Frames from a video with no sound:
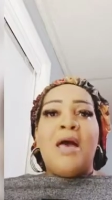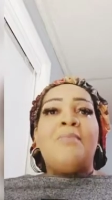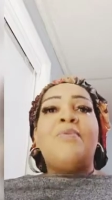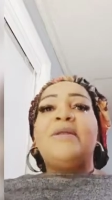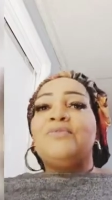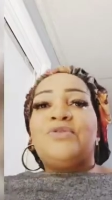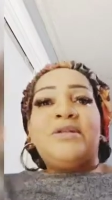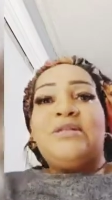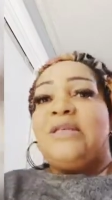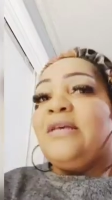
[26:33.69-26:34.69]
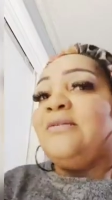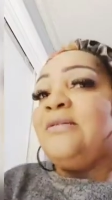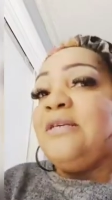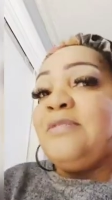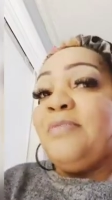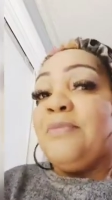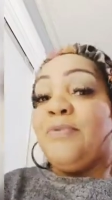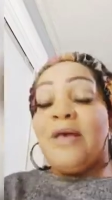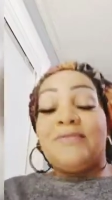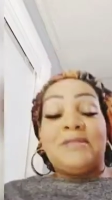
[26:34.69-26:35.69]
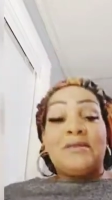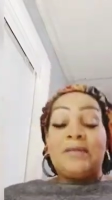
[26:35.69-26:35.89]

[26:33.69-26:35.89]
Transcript: But what I'm trying to say is these people have